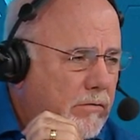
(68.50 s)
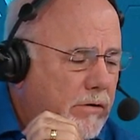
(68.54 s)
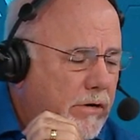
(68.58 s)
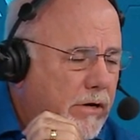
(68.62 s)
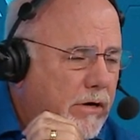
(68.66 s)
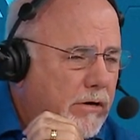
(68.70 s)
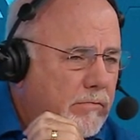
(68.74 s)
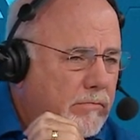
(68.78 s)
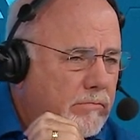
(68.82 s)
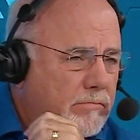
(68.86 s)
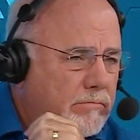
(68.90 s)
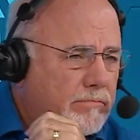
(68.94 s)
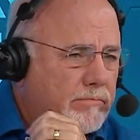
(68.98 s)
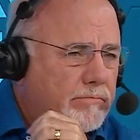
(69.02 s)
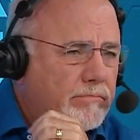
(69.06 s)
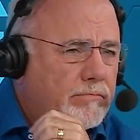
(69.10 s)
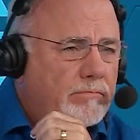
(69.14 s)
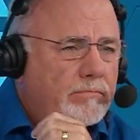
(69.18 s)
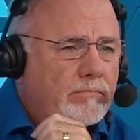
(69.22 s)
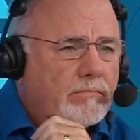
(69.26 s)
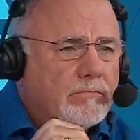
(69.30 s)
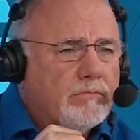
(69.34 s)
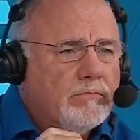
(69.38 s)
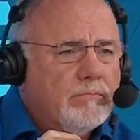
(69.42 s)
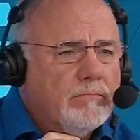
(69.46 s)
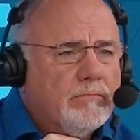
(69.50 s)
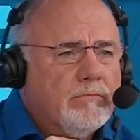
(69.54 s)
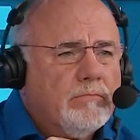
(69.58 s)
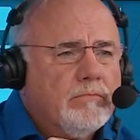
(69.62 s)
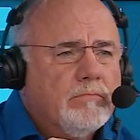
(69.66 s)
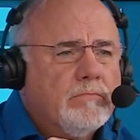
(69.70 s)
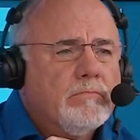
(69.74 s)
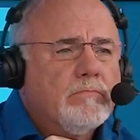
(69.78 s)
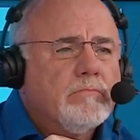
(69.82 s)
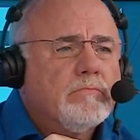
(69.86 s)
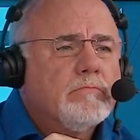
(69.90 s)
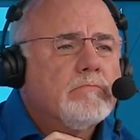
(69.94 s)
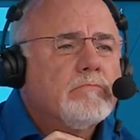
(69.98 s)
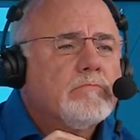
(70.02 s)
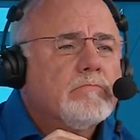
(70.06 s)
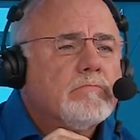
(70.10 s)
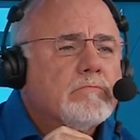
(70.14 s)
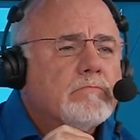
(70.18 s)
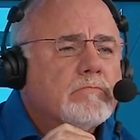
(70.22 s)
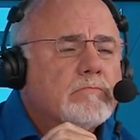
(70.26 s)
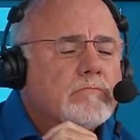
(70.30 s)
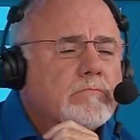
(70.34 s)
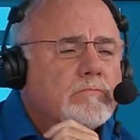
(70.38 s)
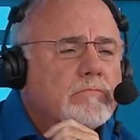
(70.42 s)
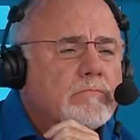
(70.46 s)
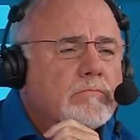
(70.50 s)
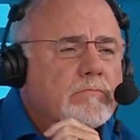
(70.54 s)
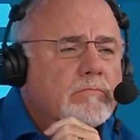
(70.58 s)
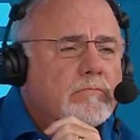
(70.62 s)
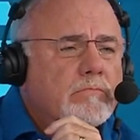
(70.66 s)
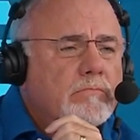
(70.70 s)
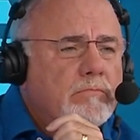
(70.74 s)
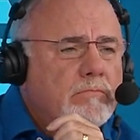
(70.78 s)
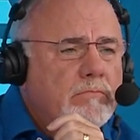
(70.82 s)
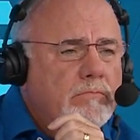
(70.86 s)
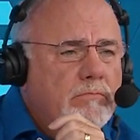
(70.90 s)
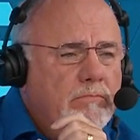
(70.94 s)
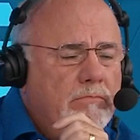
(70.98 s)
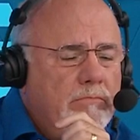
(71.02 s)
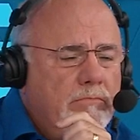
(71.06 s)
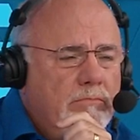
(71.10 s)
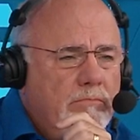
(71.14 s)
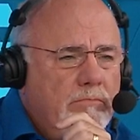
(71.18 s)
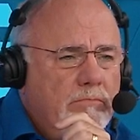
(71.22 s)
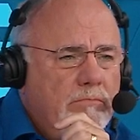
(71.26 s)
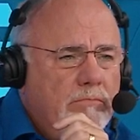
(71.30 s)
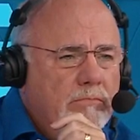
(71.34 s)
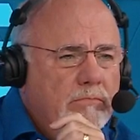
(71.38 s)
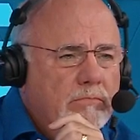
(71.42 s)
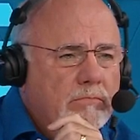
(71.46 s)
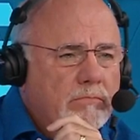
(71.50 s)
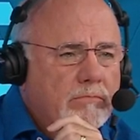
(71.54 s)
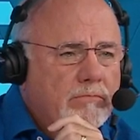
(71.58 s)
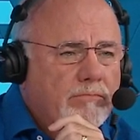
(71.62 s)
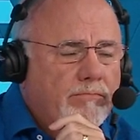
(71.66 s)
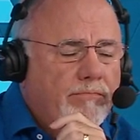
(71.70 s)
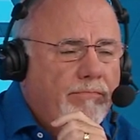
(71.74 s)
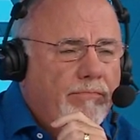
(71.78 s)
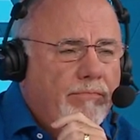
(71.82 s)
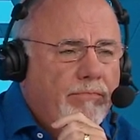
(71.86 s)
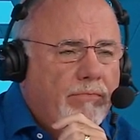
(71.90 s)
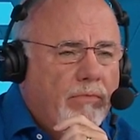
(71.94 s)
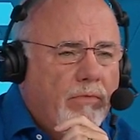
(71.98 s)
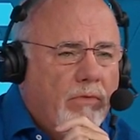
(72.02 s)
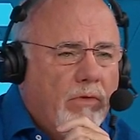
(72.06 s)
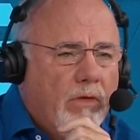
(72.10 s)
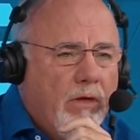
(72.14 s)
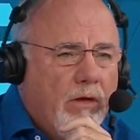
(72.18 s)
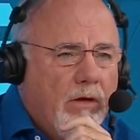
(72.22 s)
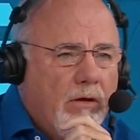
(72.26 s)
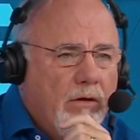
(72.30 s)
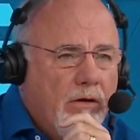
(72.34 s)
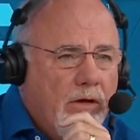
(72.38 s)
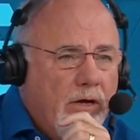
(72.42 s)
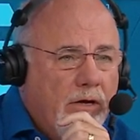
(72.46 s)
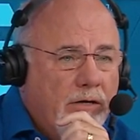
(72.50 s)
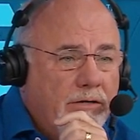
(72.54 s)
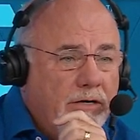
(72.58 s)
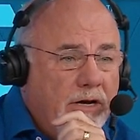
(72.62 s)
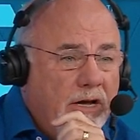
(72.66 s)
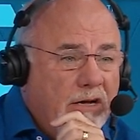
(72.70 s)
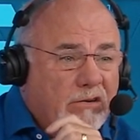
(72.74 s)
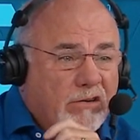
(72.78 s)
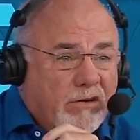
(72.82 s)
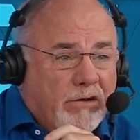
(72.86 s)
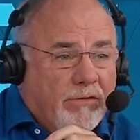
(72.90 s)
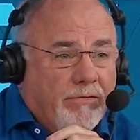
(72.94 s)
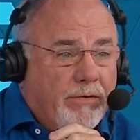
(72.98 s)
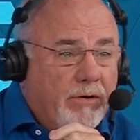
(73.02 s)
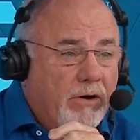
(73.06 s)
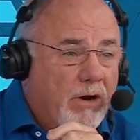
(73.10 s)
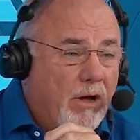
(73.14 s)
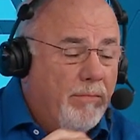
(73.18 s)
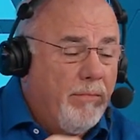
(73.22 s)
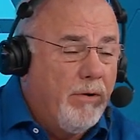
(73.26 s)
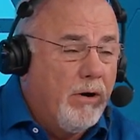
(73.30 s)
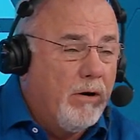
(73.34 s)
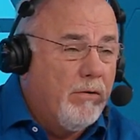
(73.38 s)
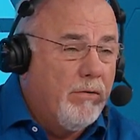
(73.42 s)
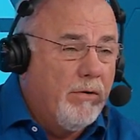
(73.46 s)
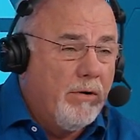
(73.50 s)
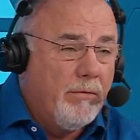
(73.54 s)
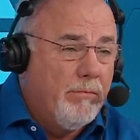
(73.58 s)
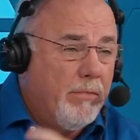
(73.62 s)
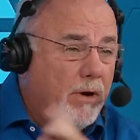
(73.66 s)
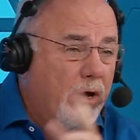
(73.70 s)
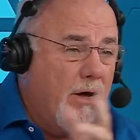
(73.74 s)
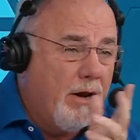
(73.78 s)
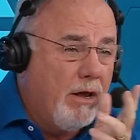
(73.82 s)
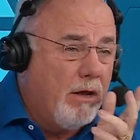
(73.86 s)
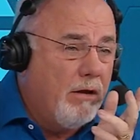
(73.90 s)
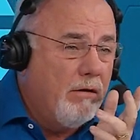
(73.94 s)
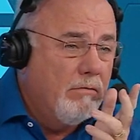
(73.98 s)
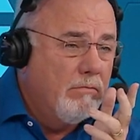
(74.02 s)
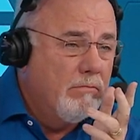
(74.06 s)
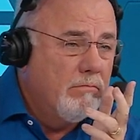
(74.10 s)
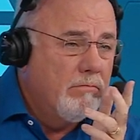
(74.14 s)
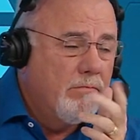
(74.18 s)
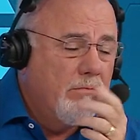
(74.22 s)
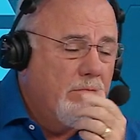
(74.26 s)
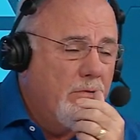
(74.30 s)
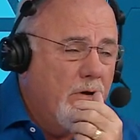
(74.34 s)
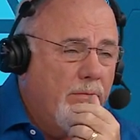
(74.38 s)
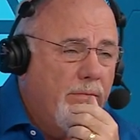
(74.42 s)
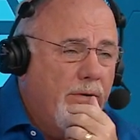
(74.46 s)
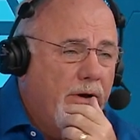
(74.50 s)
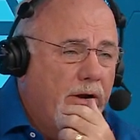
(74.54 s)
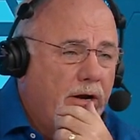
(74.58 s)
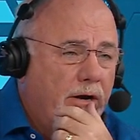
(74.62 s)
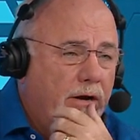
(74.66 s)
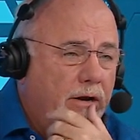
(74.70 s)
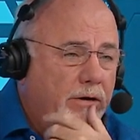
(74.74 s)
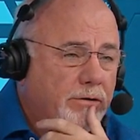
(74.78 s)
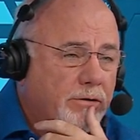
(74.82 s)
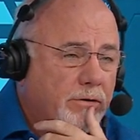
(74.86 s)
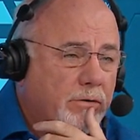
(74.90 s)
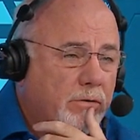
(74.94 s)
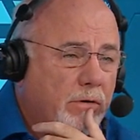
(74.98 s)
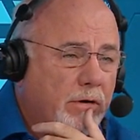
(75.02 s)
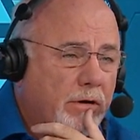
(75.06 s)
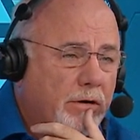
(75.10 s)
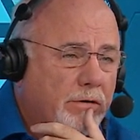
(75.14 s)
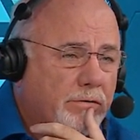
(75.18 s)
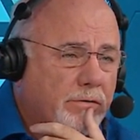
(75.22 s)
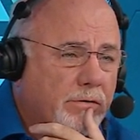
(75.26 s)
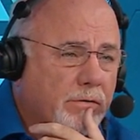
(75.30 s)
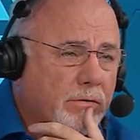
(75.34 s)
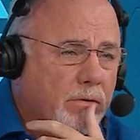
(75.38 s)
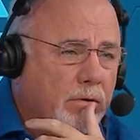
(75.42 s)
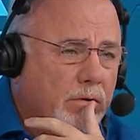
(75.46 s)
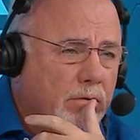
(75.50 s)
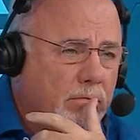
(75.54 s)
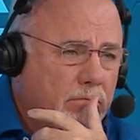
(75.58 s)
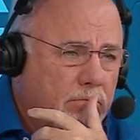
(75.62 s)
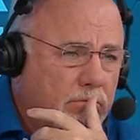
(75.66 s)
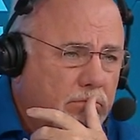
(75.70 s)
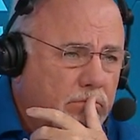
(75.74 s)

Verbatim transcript: the yeah. credit score doesn't matter, correct, if I have if I pay cash for everything, right? Exactly. If you're not borrowing money, nobody needs your credit score.